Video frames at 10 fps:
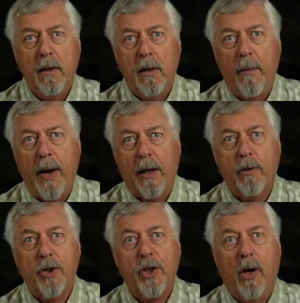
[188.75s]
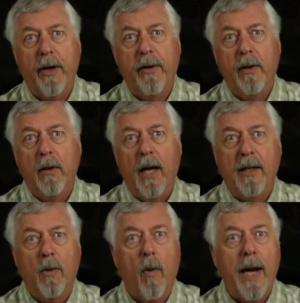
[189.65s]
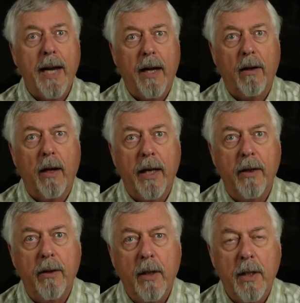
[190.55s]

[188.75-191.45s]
a macro shot at the wide angle end.